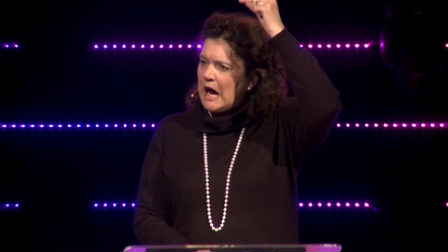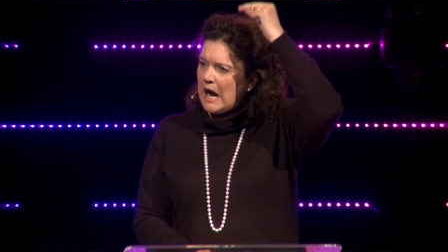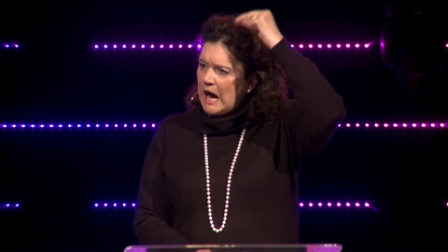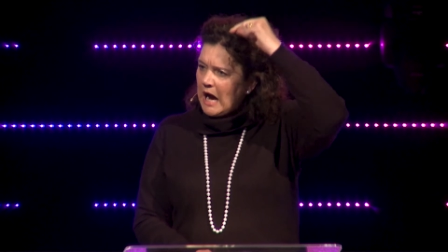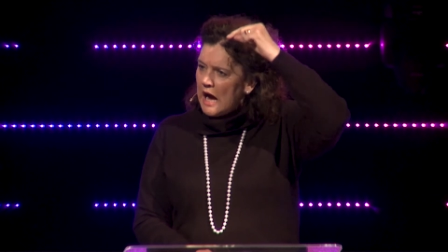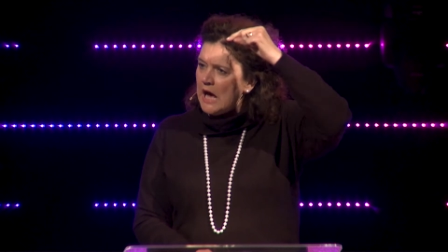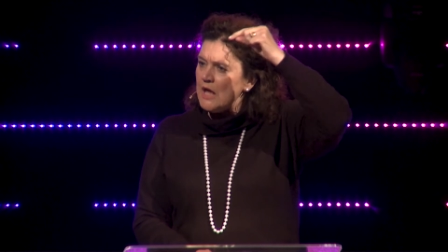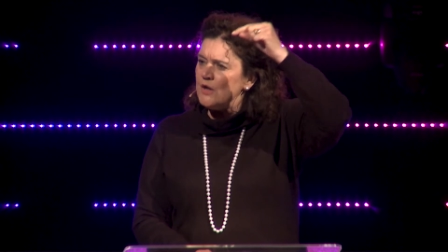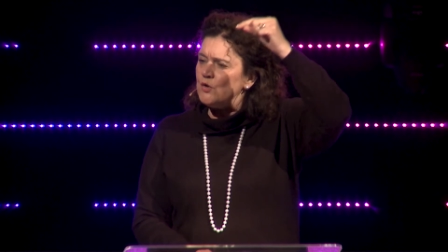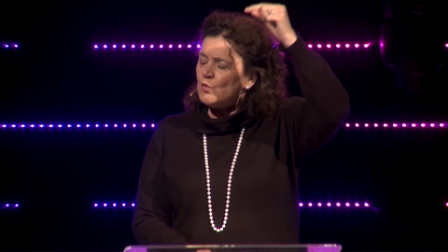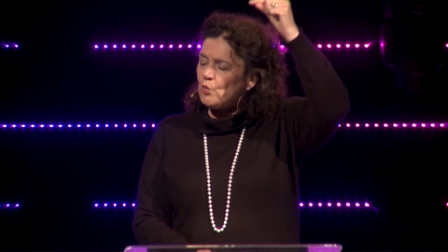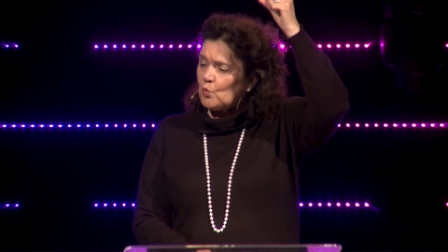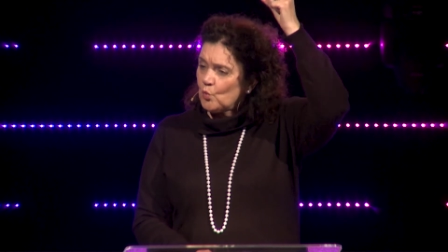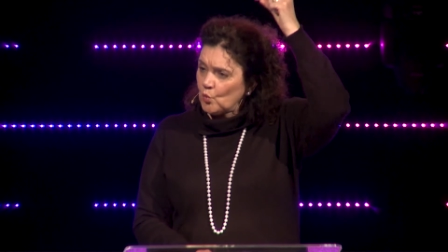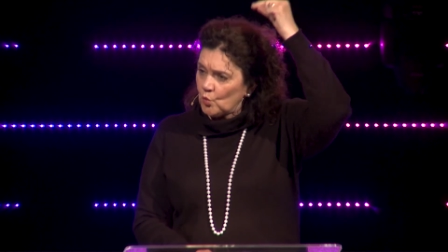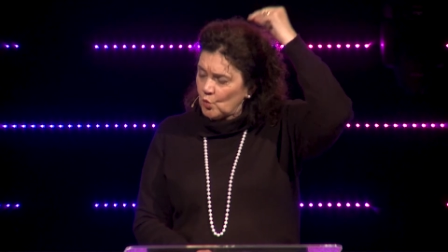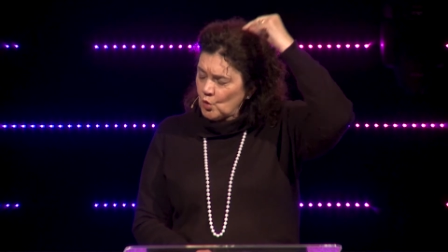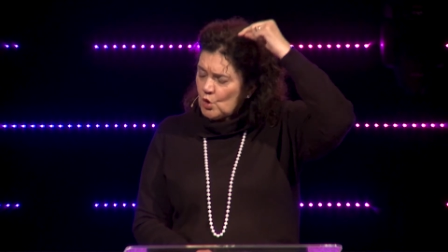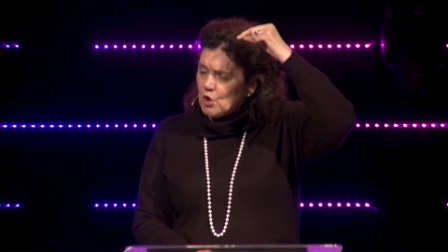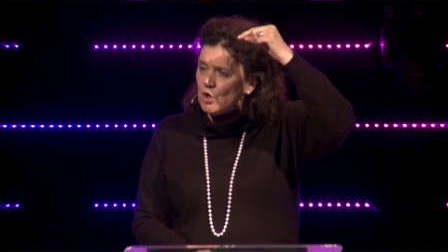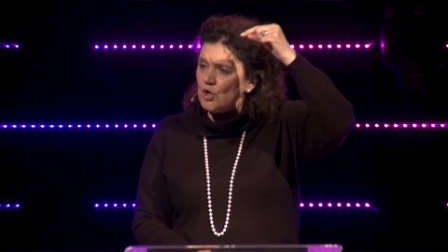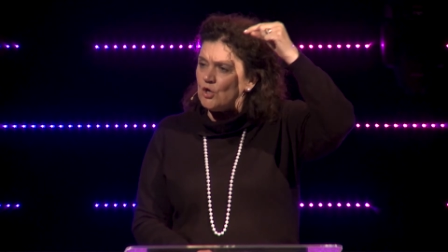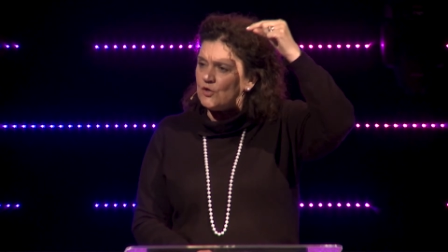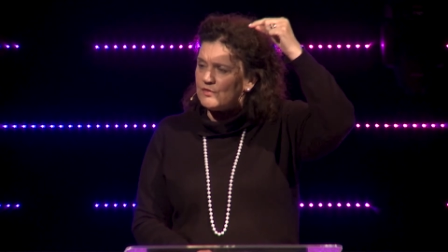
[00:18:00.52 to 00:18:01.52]

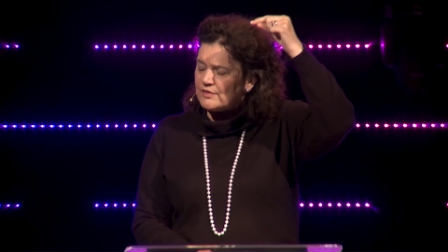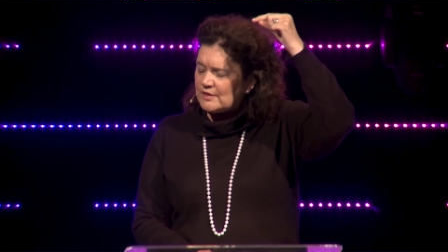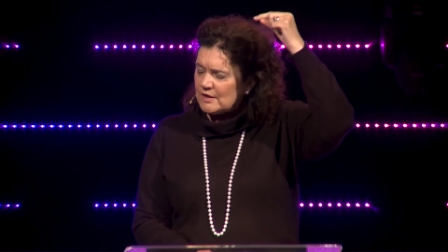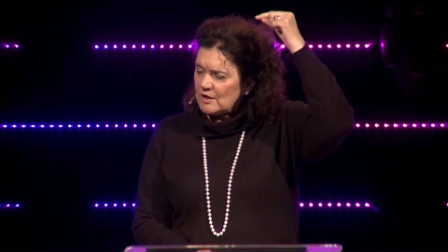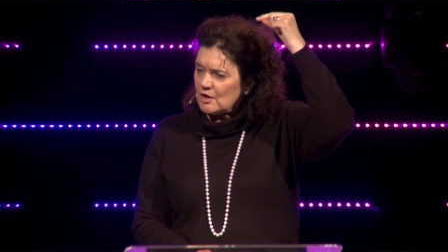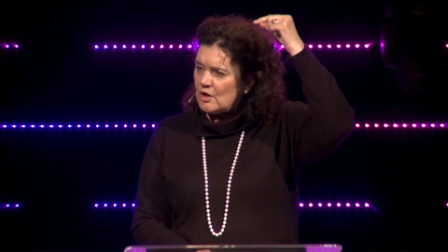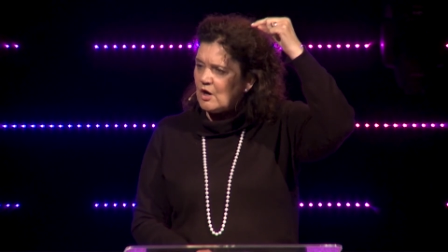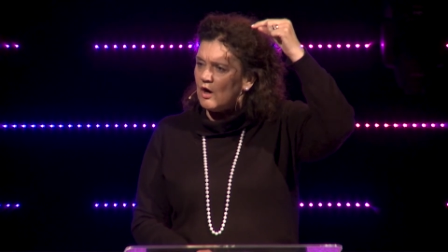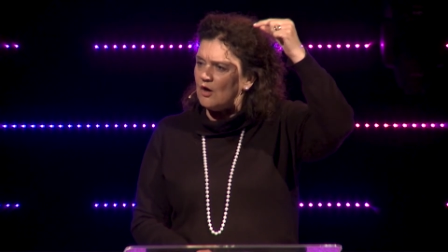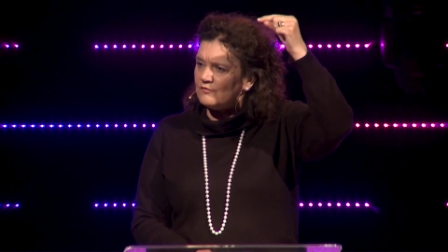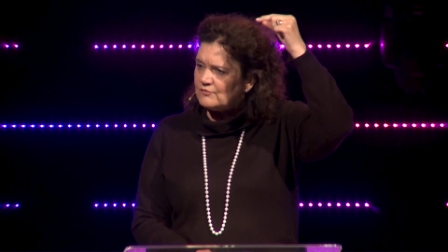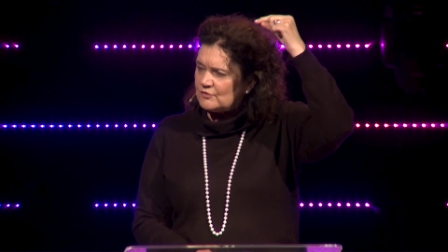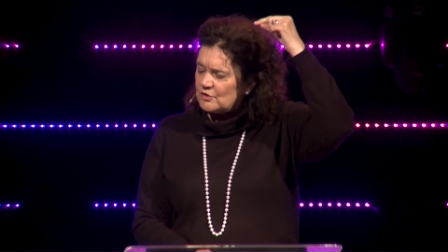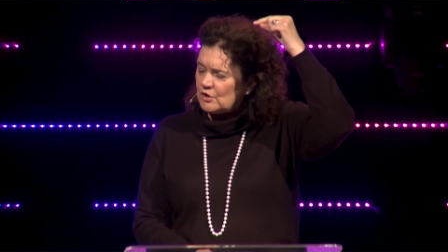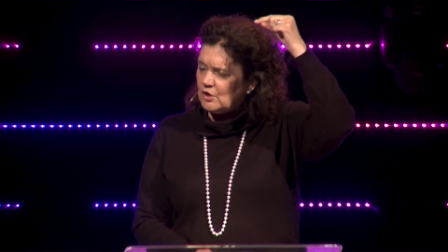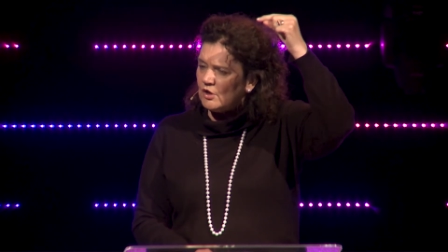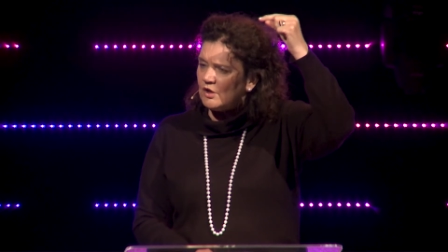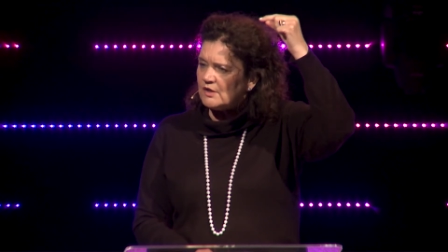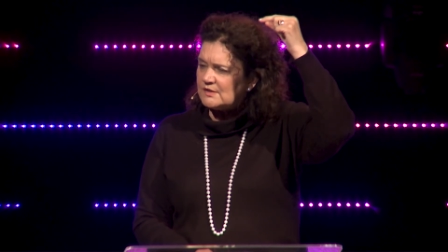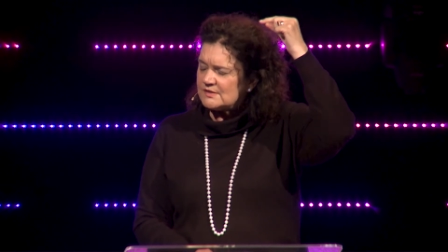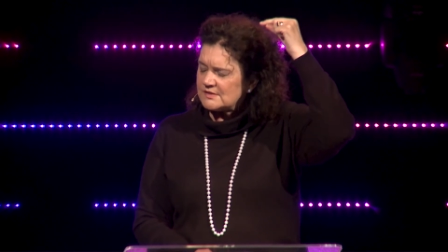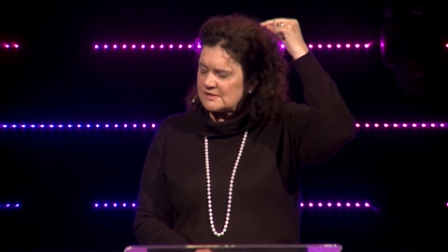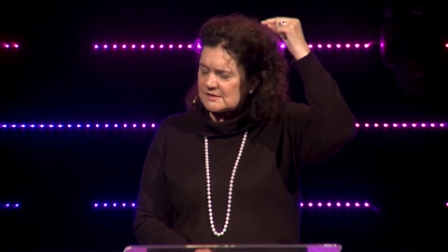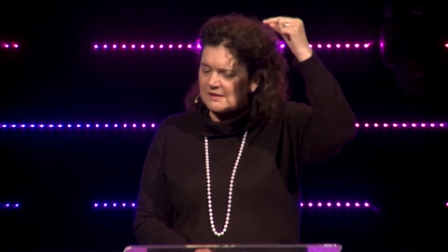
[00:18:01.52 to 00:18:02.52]
unworthy of
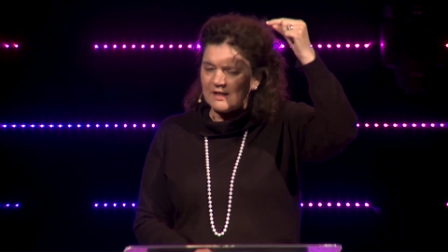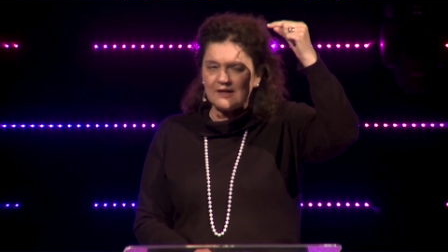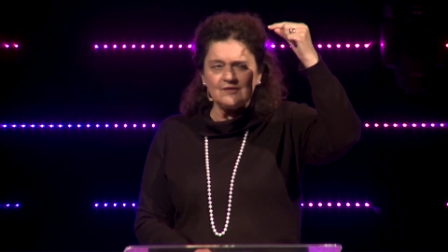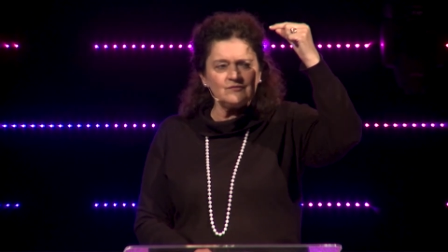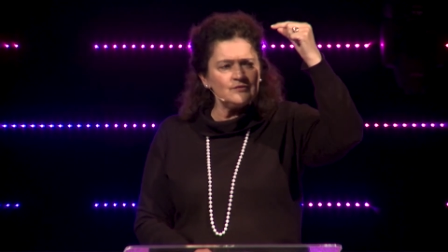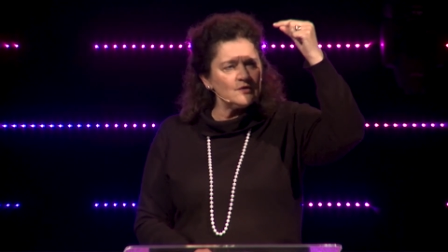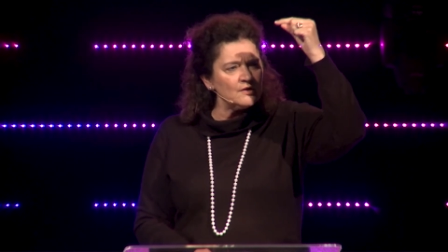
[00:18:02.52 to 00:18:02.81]
God's love,